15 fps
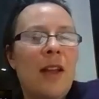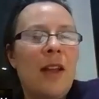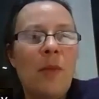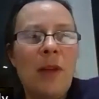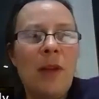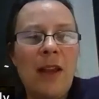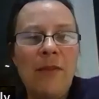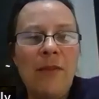
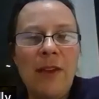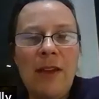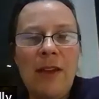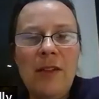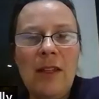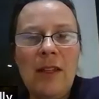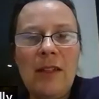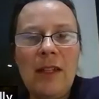Well, I
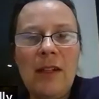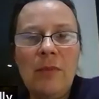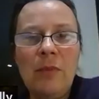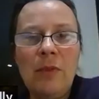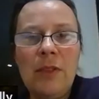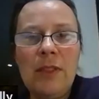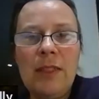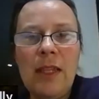found out that
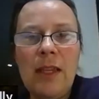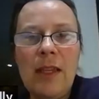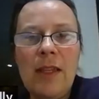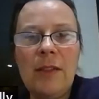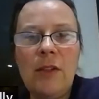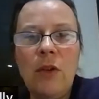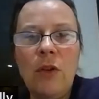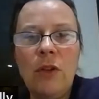was
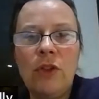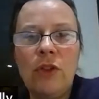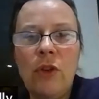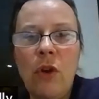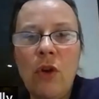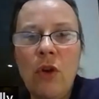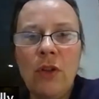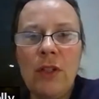it's called
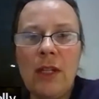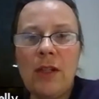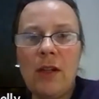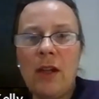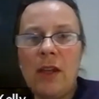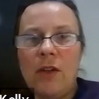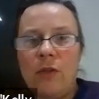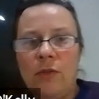
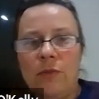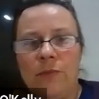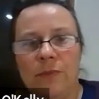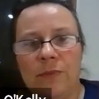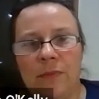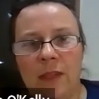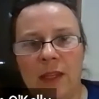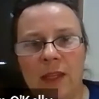draw.io,
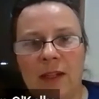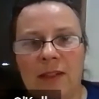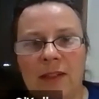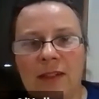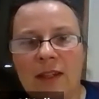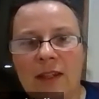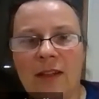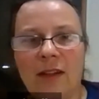and
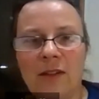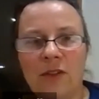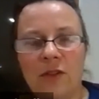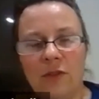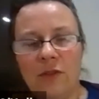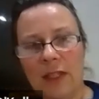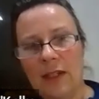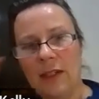I'd
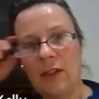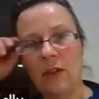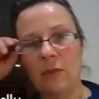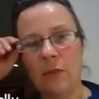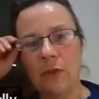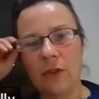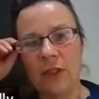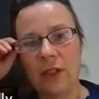use that in
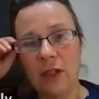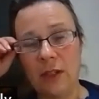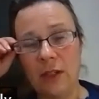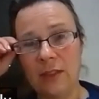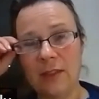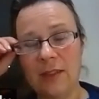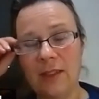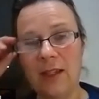computer
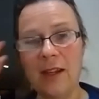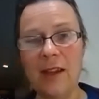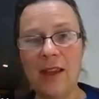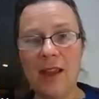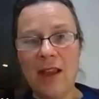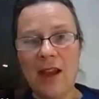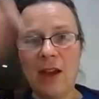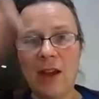science, and
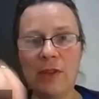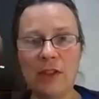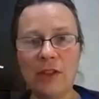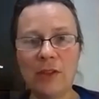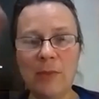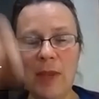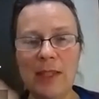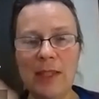I was
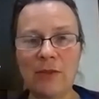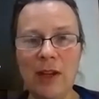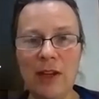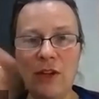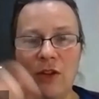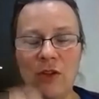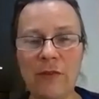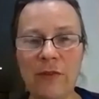just messing
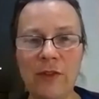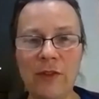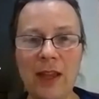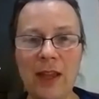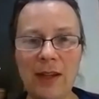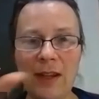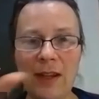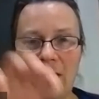around looking for
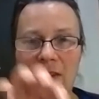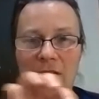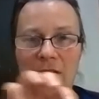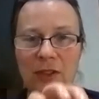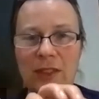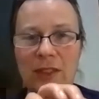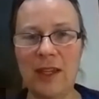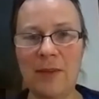that, and
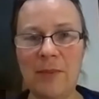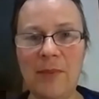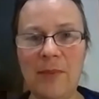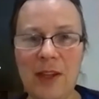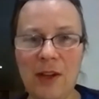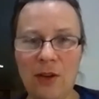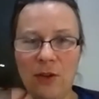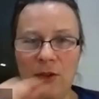there's
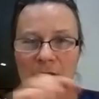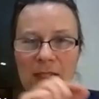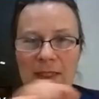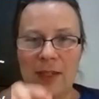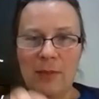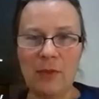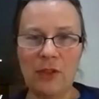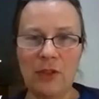all these
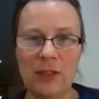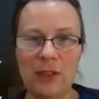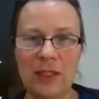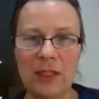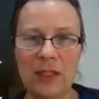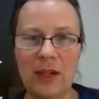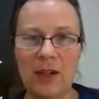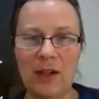images
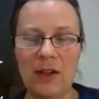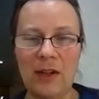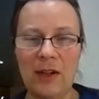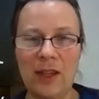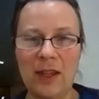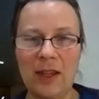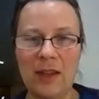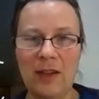in
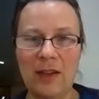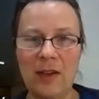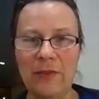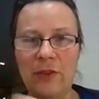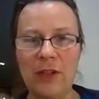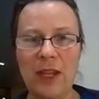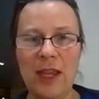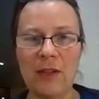there
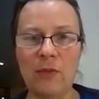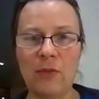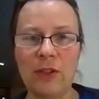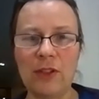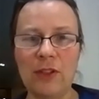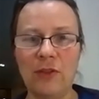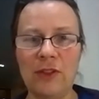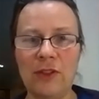for network
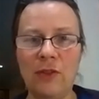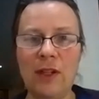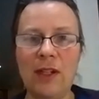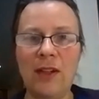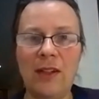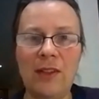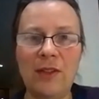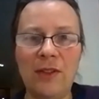stuff. So I
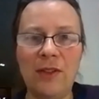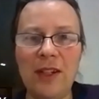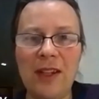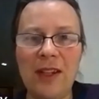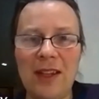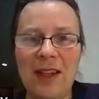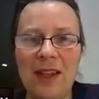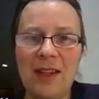kind of thought,
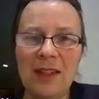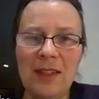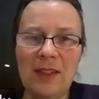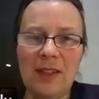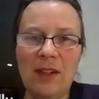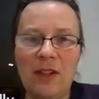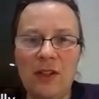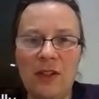hey, this is
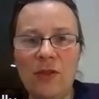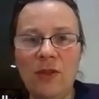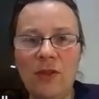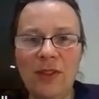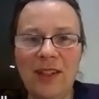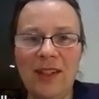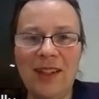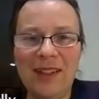kind of
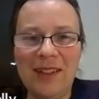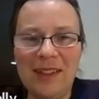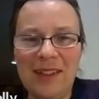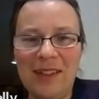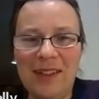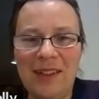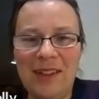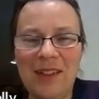cool.
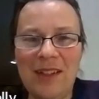And